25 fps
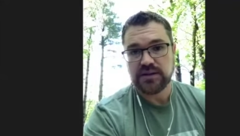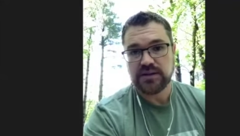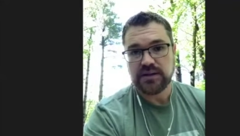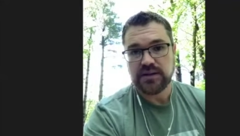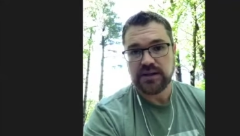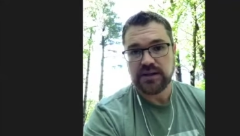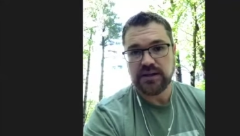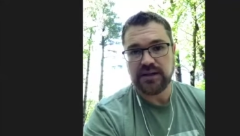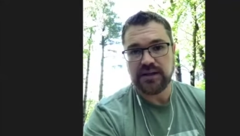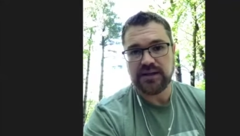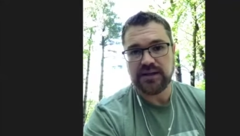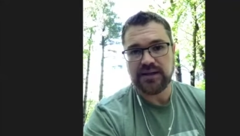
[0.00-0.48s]

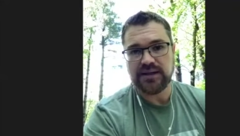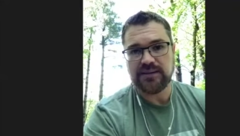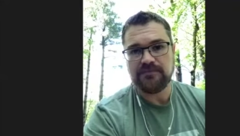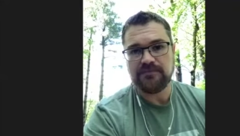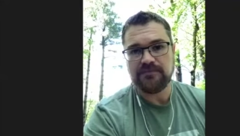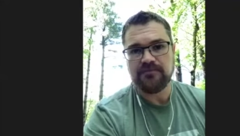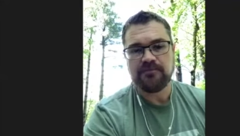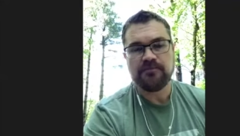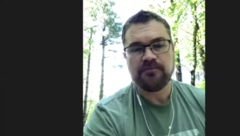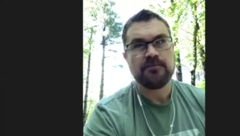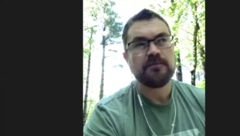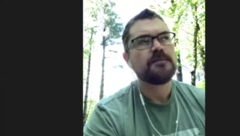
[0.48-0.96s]
Um,
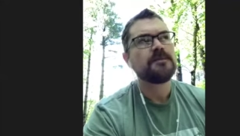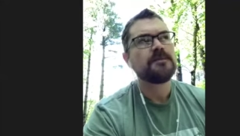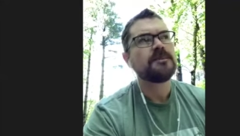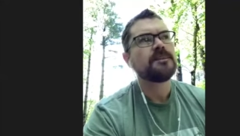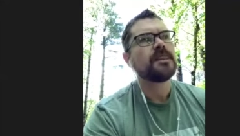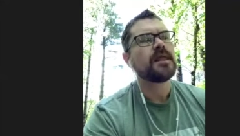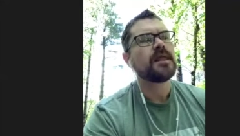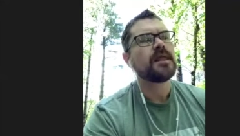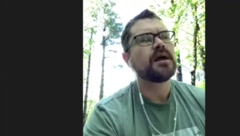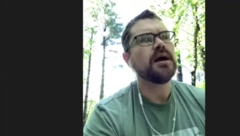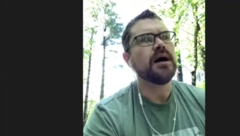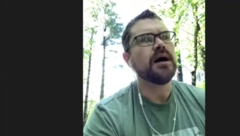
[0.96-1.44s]

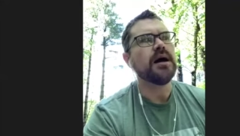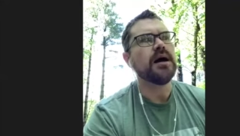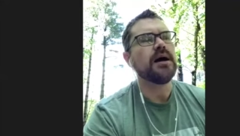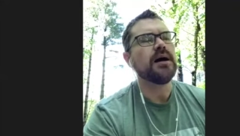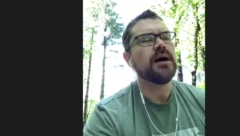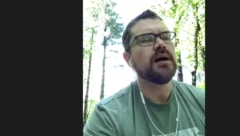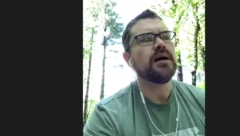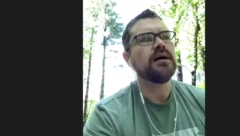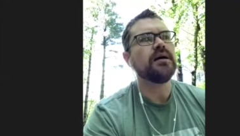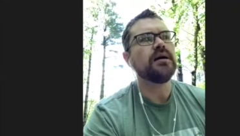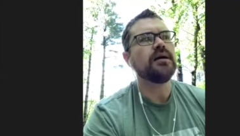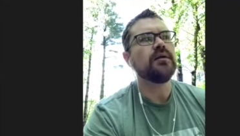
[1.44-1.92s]
uh,
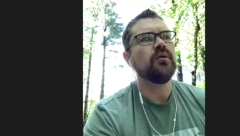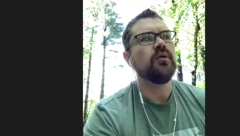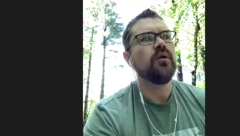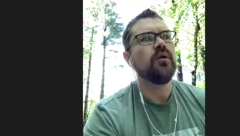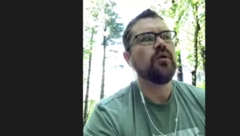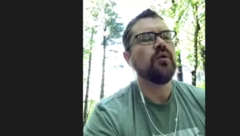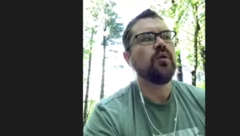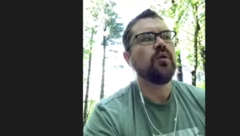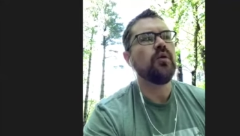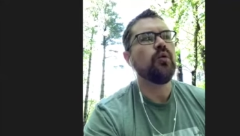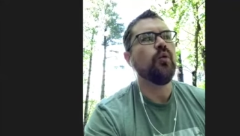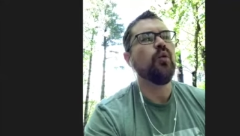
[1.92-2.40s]

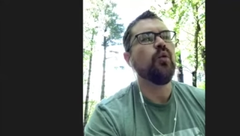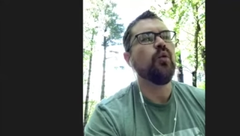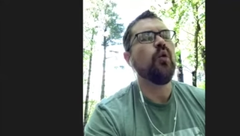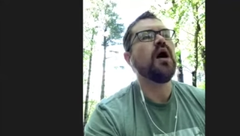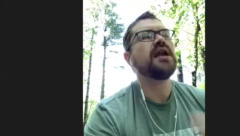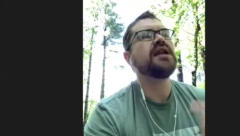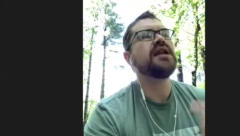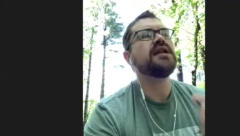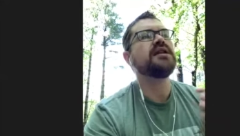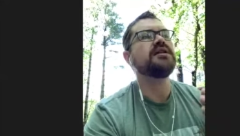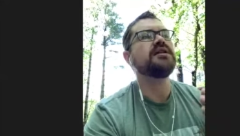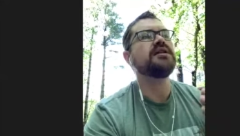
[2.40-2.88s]

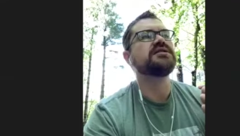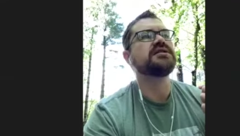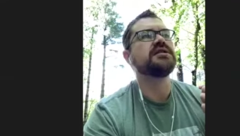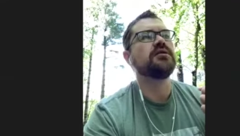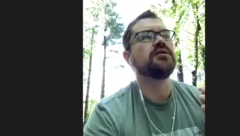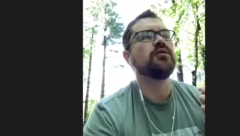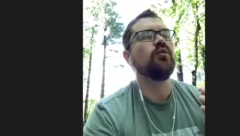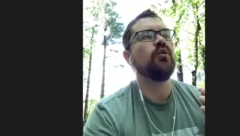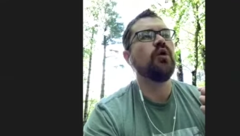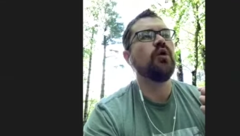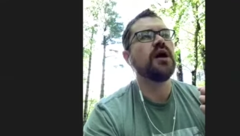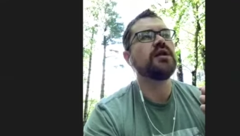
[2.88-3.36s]
what is the
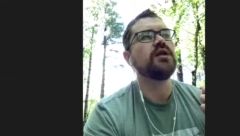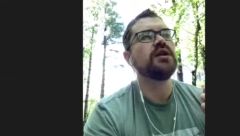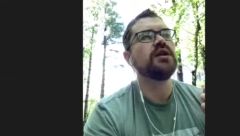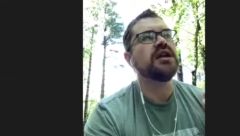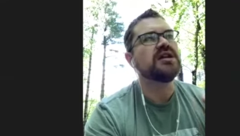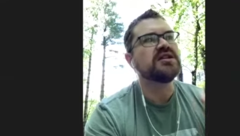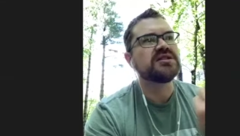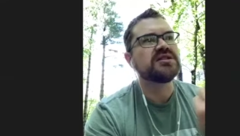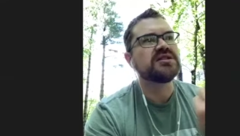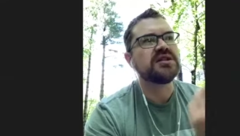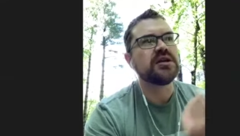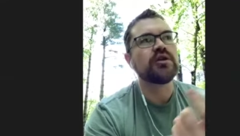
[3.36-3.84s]
what
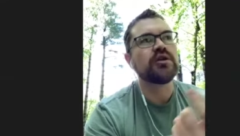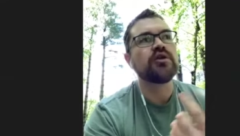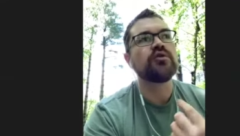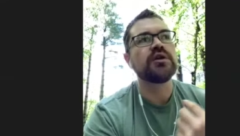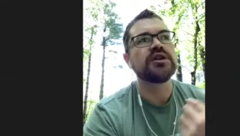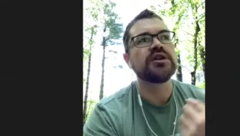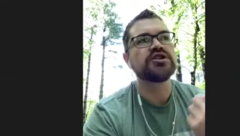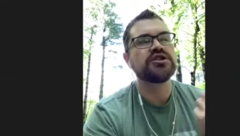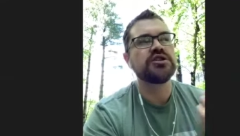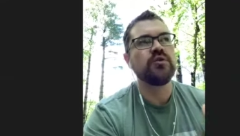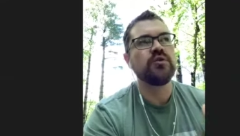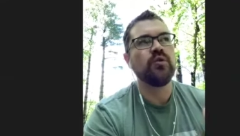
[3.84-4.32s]
is the
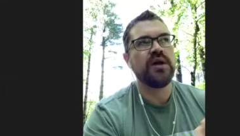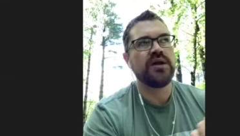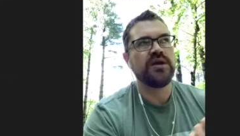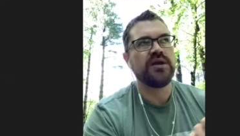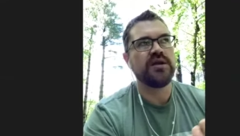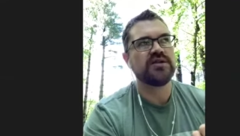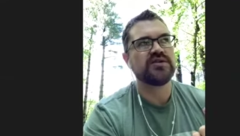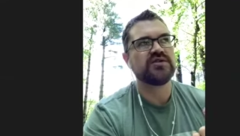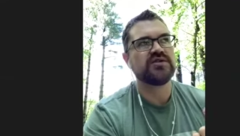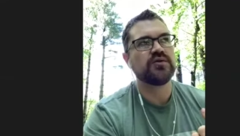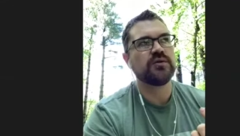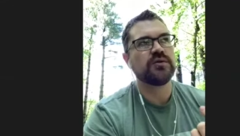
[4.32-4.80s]
Christian
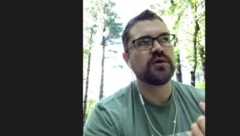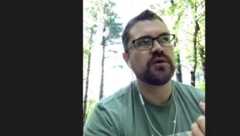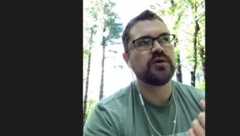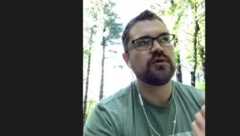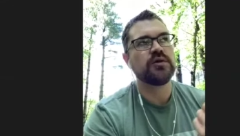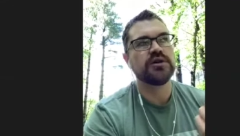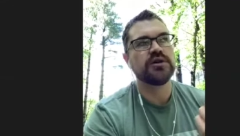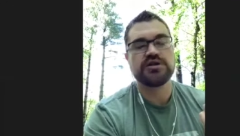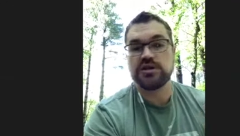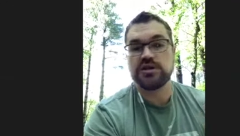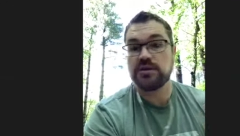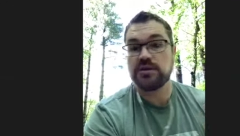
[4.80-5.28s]
witness or the
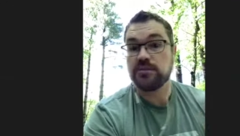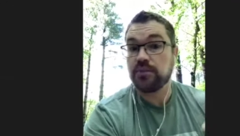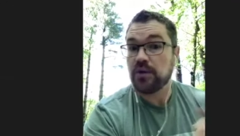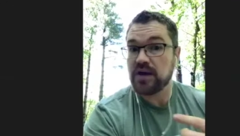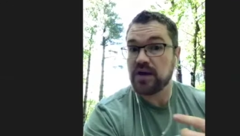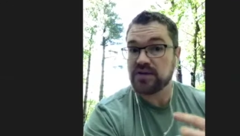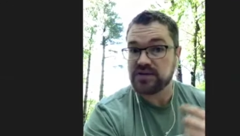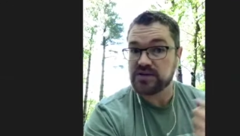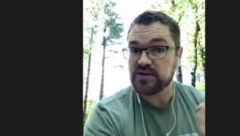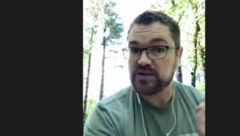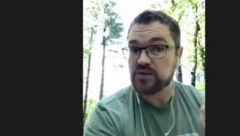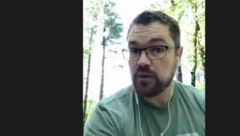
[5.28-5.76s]
Christian
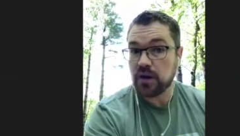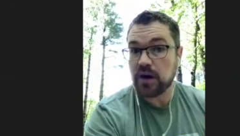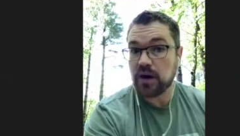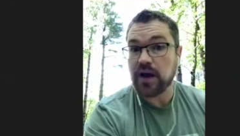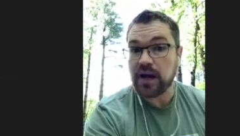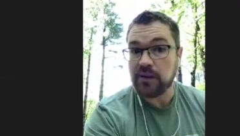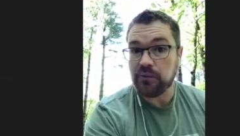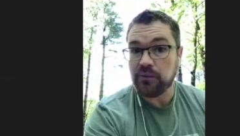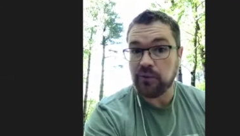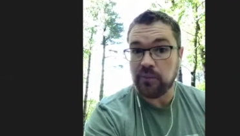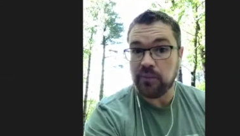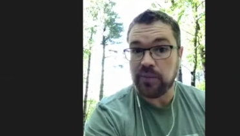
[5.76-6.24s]
presence where I
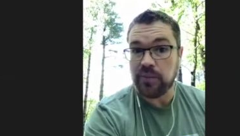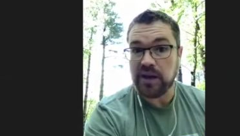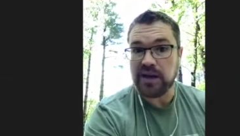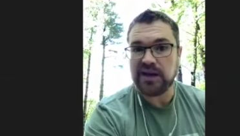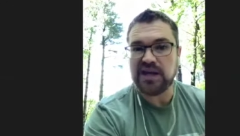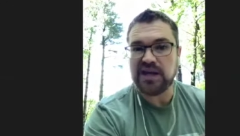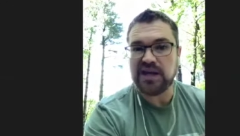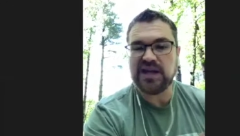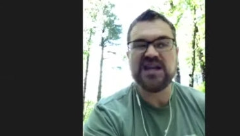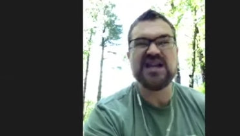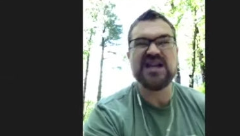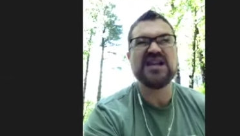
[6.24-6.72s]
will be?
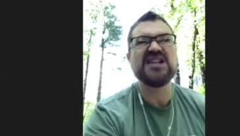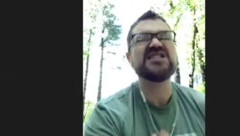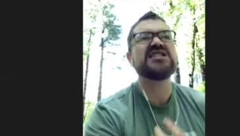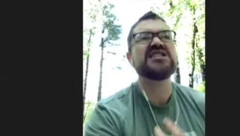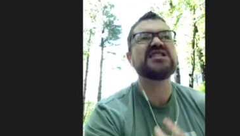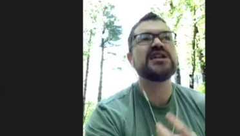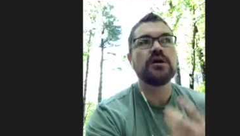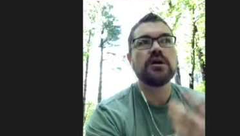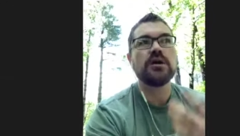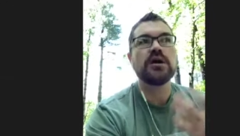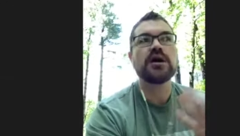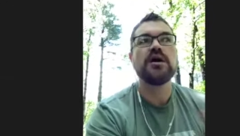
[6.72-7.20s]
Is
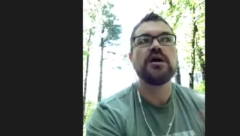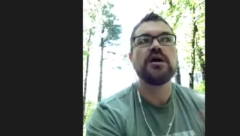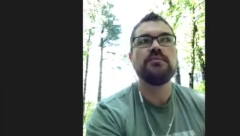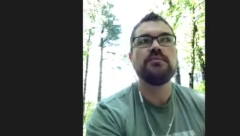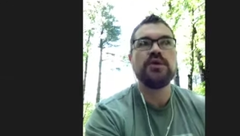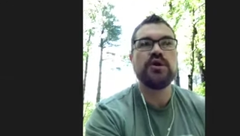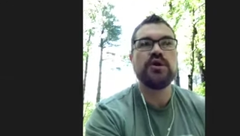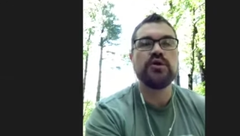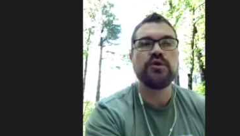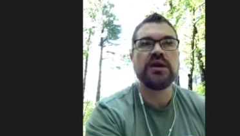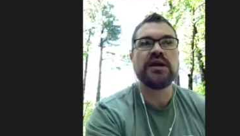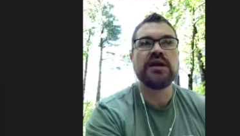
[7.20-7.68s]
there a
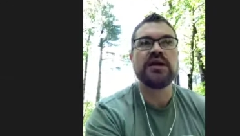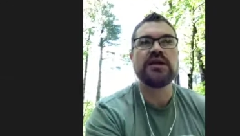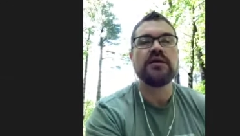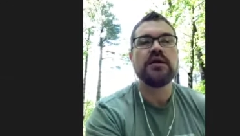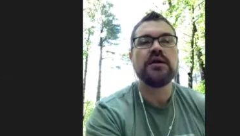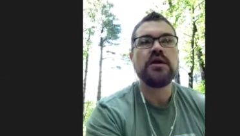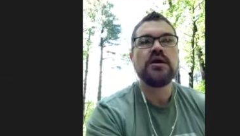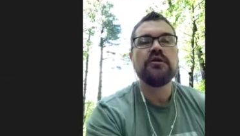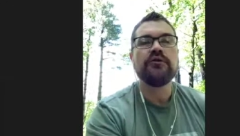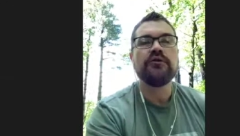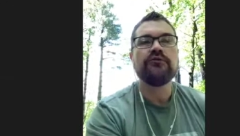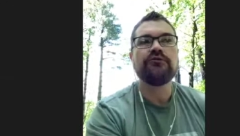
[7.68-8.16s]
community
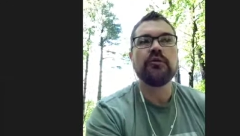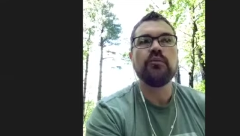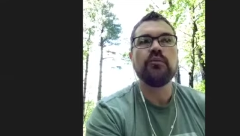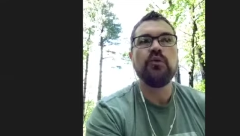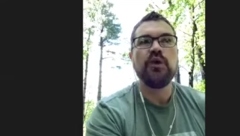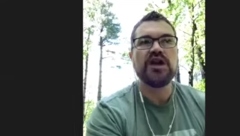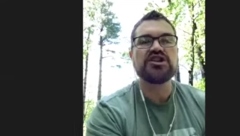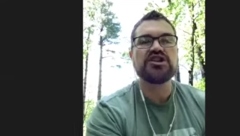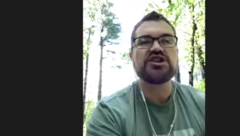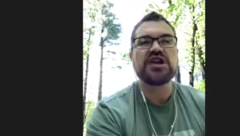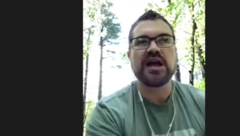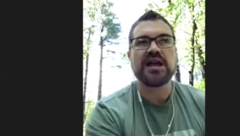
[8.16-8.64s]
from
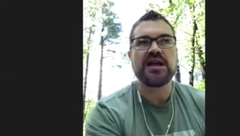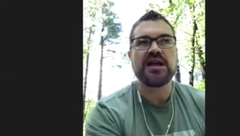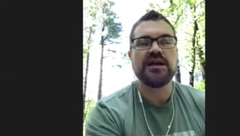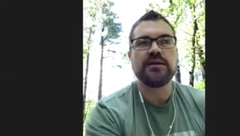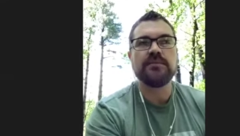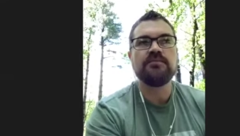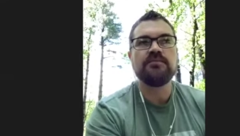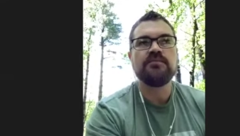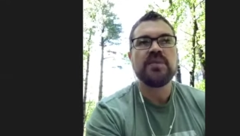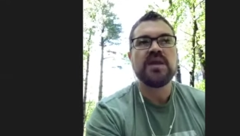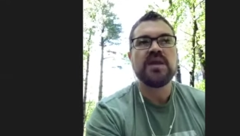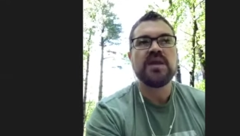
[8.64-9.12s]
which I can
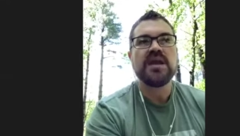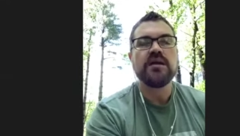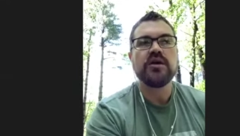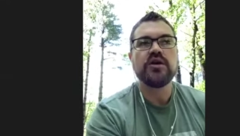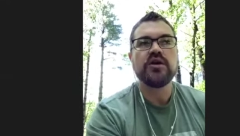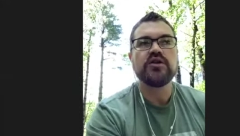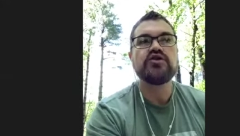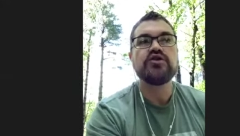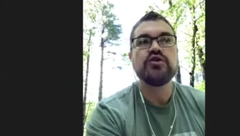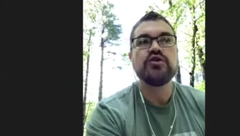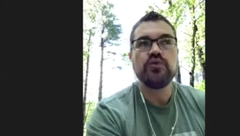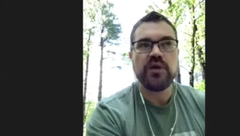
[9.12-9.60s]
uh,
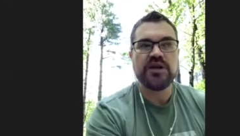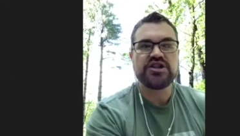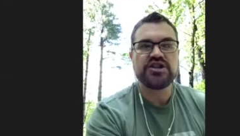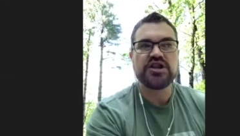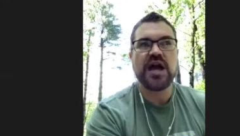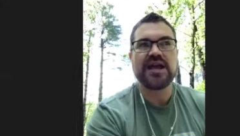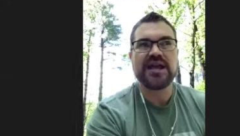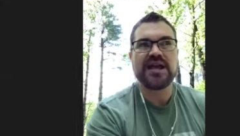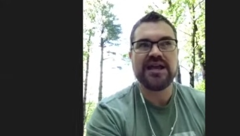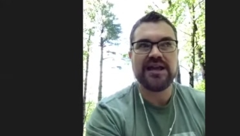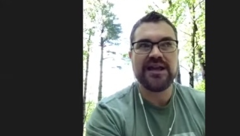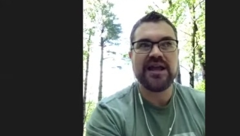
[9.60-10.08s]
to which I
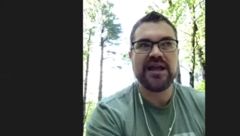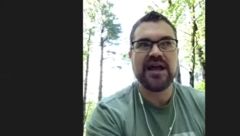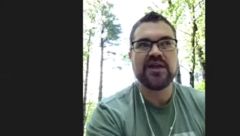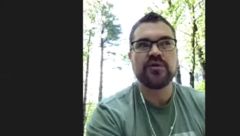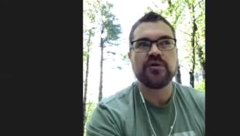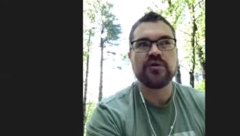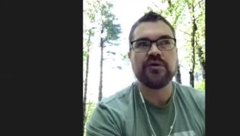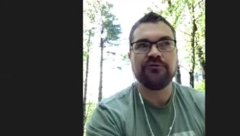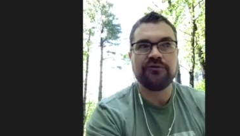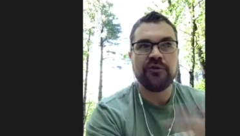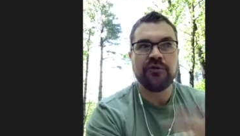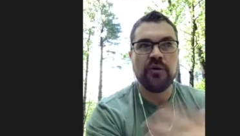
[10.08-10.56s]
can gather
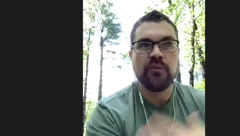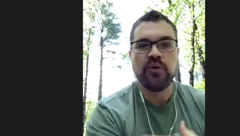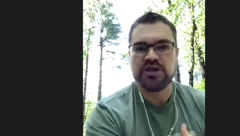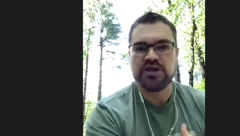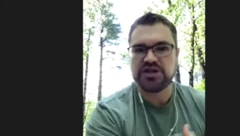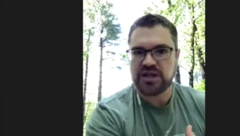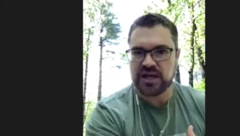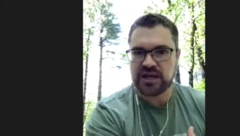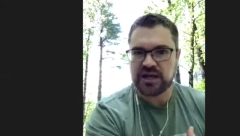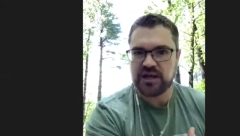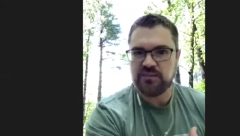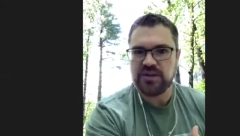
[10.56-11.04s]
and from which
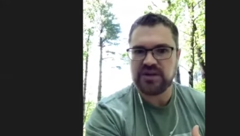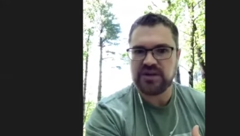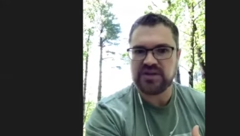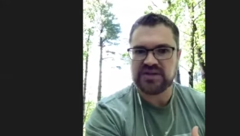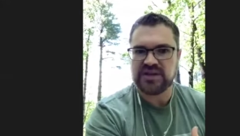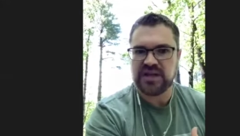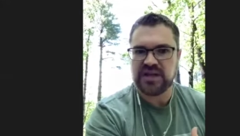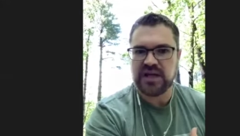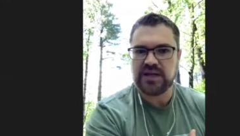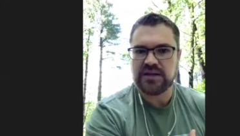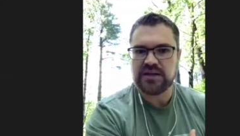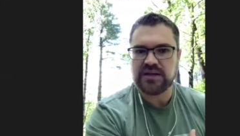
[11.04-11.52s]
I can be
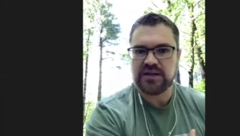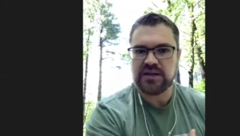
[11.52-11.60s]
sent?